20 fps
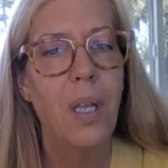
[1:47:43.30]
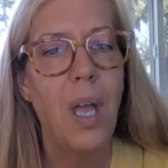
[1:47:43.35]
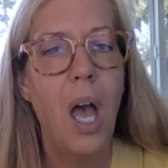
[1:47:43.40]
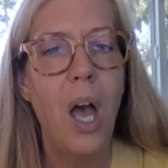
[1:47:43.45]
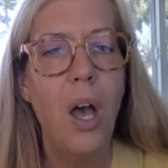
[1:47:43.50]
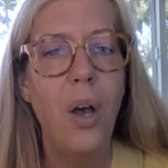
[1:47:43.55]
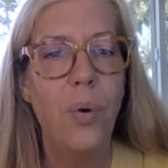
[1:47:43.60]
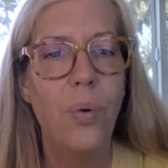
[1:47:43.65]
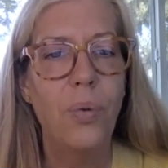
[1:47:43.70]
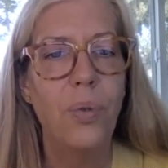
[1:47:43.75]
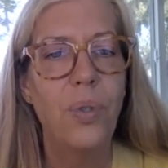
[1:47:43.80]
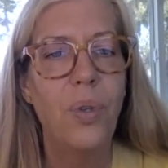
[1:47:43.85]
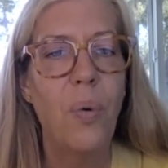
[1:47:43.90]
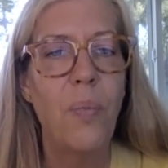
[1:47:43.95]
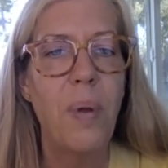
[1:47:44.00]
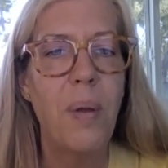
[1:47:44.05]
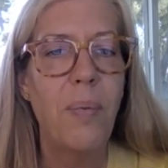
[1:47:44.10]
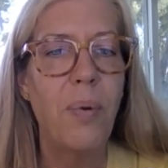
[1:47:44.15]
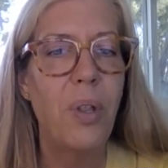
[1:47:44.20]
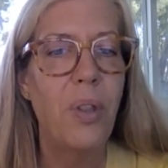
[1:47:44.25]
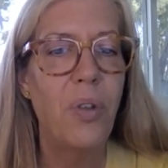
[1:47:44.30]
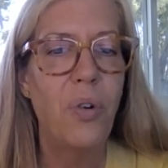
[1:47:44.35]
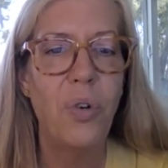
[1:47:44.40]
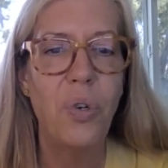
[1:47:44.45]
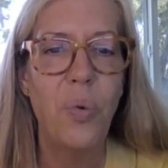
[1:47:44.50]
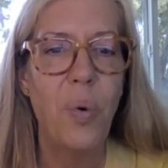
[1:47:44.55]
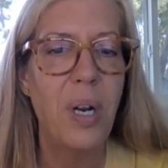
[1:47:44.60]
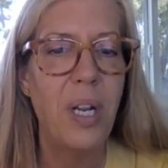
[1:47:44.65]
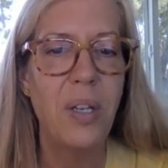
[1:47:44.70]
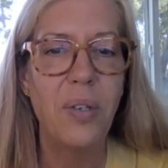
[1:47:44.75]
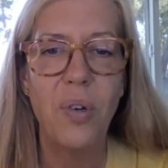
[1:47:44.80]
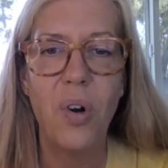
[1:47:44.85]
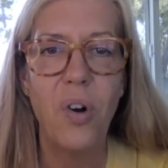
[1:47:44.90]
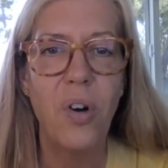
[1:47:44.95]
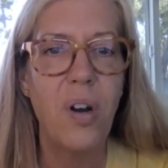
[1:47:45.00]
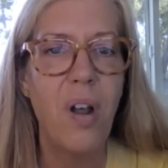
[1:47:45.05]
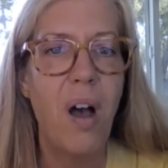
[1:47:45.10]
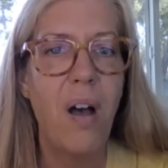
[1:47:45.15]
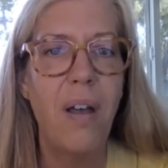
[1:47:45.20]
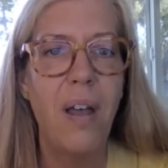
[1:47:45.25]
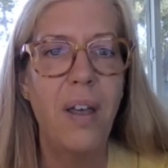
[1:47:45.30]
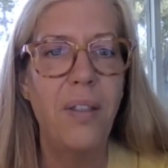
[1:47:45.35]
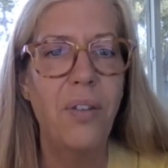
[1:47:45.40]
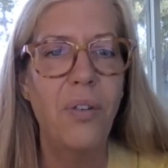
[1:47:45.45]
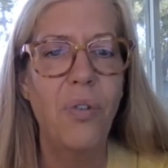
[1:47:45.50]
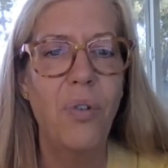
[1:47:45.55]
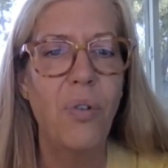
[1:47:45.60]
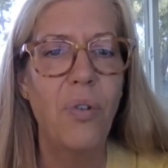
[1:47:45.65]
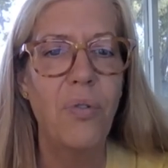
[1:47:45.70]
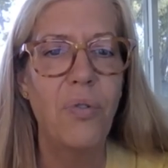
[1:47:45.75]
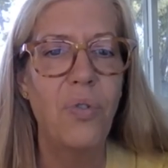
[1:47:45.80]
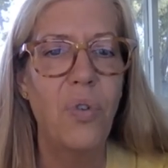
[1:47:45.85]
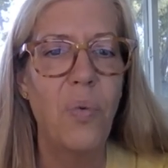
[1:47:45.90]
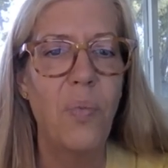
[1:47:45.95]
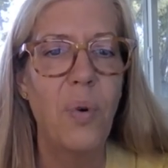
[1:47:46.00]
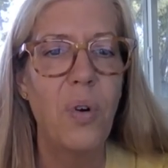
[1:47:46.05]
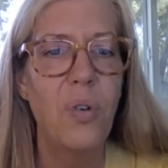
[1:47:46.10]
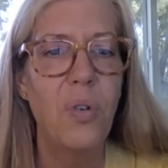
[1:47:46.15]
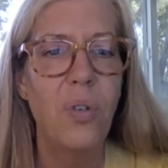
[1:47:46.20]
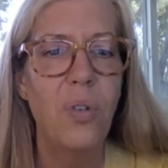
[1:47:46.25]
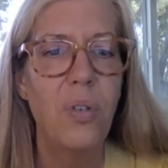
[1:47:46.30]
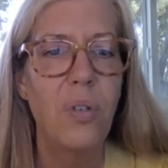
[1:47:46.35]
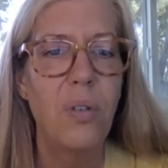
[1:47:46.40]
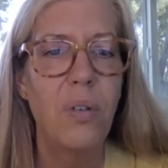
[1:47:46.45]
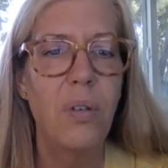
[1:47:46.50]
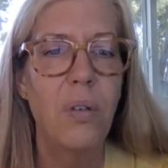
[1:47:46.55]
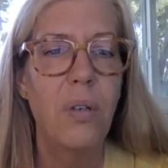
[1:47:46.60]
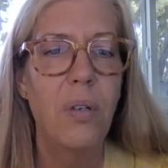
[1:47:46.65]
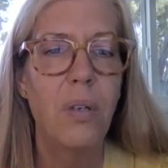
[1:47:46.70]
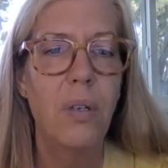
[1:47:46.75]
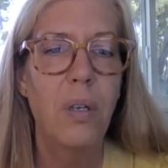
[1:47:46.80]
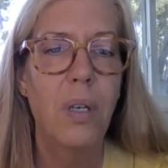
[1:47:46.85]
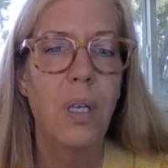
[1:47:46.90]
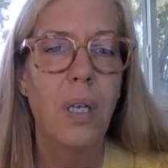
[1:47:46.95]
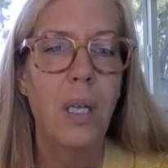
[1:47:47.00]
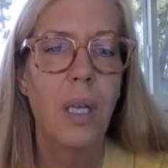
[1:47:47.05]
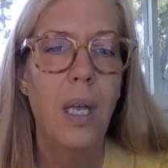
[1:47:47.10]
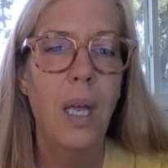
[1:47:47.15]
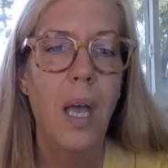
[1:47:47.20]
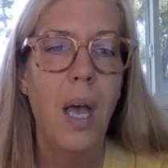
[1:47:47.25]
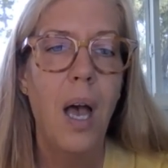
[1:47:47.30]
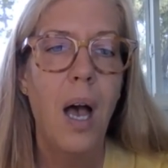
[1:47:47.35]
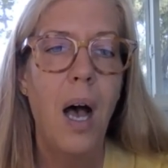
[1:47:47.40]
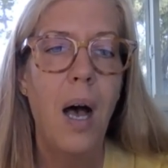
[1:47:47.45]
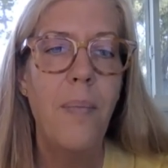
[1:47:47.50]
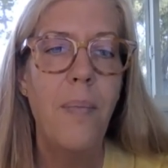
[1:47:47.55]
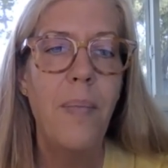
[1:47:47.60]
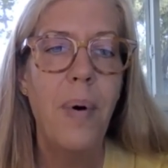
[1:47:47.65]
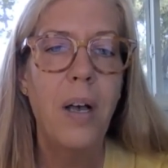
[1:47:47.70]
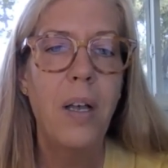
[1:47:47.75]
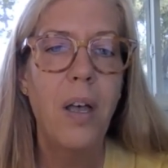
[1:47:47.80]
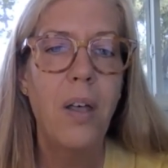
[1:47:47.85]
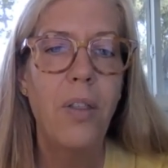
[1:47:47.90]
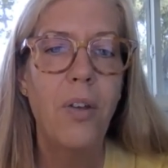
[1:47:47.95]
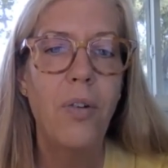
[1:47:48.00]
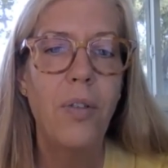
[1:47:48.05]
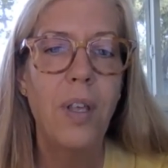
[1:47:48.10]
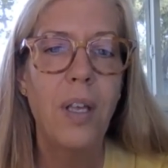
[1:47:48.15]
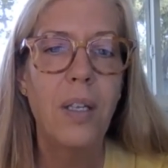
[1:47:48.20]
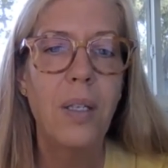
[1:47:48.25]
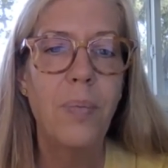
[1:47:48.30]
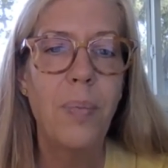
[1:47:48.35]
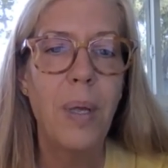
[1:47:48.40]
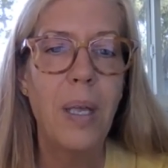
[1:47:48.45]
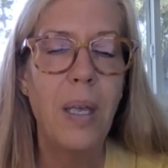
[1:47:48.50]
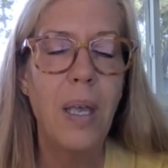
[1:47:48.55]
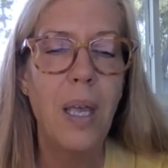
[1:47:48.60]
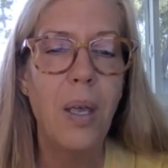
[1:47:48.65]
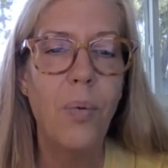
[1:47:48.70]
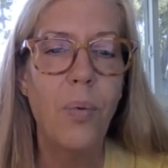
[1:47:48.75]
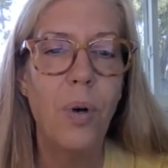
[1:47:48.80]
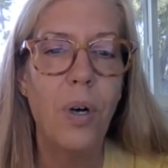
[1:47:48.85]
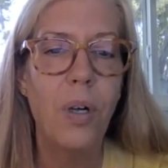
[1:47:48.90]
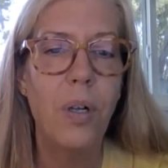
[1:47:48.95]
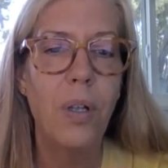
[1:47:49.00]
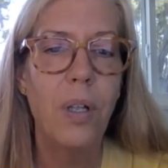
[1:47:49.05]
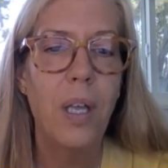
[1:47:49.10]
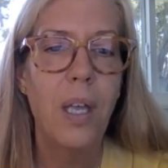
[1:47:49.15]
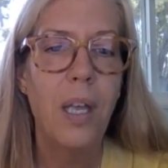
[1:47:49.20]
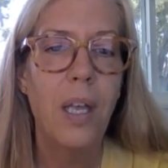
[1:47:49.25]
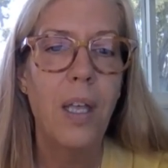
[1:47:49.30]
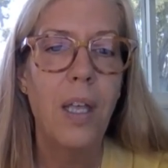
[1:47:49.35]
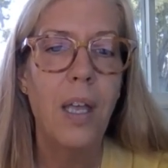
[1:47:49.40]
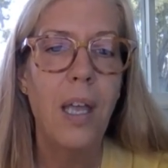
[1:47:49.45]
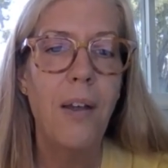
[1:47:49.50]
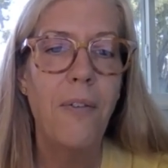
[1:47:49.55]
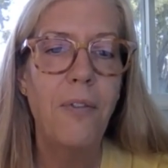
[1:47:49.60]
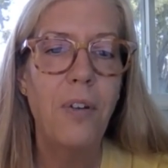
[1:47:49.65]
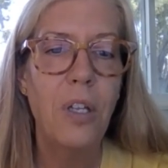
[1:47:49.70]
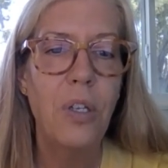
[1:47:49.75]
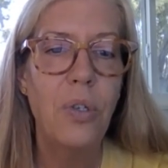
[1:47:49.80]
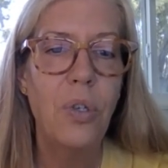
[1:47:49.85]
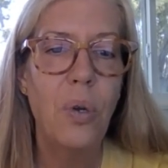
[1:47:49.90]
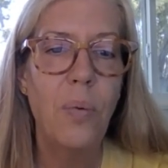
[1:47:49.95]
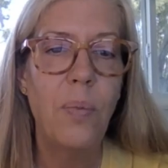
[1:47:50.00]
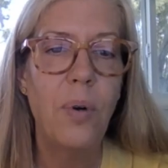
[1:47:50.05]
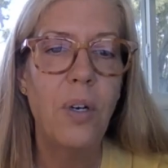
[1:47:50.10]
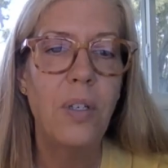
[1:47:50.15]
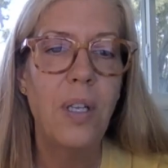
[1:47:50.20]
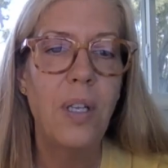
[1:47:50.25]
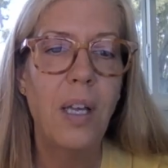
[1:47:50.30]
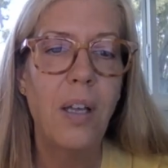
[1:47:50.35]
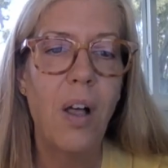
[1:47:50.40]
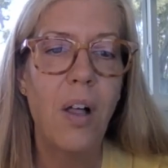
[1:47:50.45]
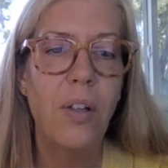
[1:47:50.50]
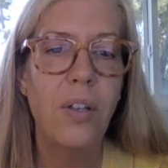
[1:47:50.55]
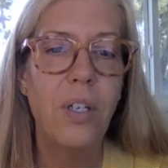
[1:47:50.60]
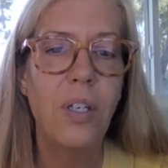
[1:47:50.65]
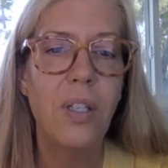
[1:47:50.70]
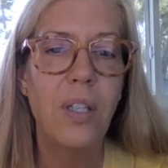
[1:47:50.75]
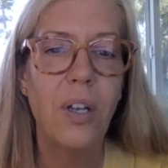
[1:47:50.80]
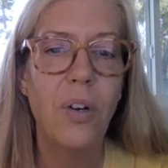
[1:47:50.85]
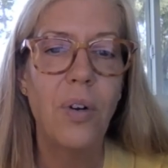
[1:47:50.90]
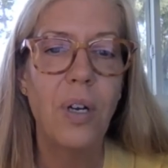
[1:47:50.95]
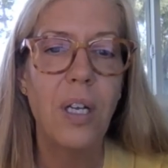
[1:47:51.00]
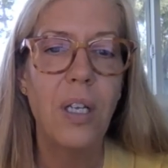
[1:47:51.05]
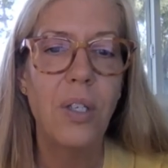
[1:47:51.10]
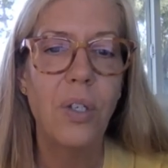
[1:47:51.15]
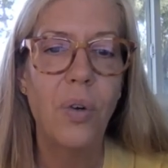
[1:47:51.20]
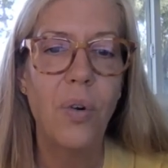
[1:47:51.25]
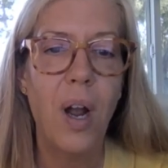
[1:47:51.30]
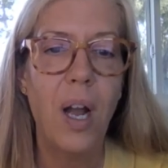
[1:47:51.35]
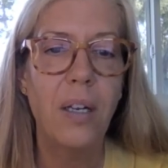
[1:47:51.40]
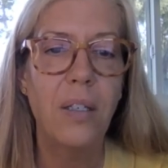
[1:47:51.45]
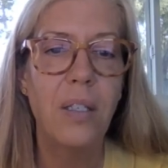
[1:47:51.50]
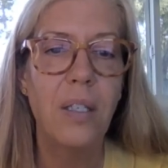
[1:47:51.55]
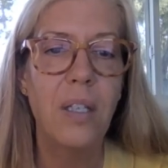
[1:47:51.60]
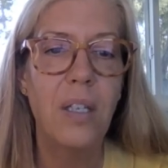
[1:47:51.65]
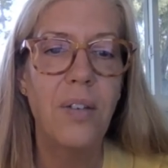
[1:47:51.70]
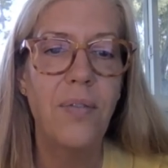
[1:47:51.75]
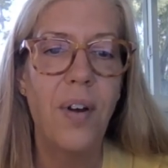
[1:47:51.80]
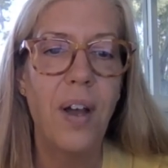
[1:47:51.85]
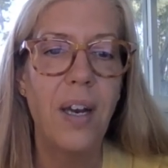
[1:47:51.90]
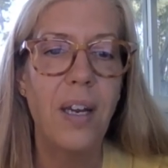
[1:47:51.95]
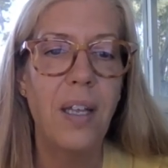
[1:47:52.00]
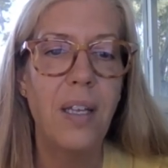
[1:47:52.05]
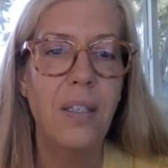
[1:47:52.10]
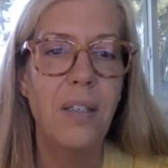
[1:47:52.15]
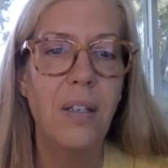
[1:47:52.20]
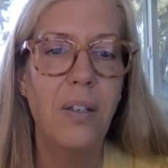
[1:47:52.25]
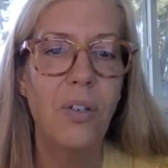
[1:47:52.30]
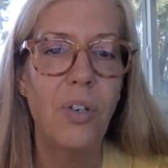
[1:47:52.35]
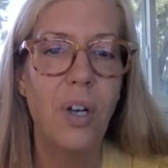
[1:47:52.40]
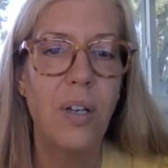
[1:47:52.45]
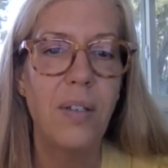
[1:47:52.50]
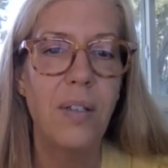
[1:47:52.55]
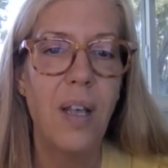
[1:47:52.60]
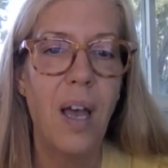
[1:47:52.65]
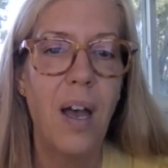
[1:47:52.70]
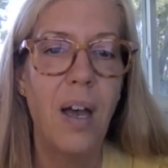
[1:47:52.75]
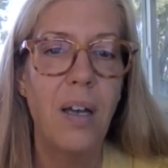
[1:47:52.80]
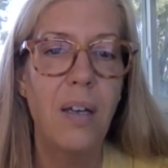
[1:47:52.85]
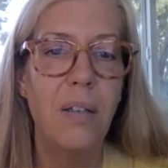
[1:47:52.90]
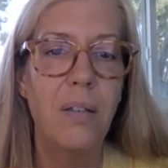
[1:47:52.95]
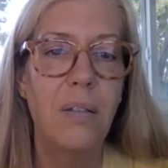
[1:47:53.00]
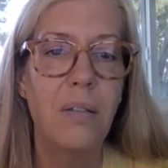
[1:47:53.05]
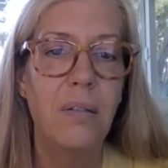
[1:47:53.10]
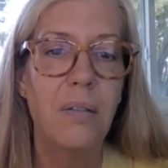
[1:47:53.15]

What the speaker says: Oh, so people in their 20s are not ethical consumers? Among other things being equal, if consumer psychologist theory is correct, this finding suggests that,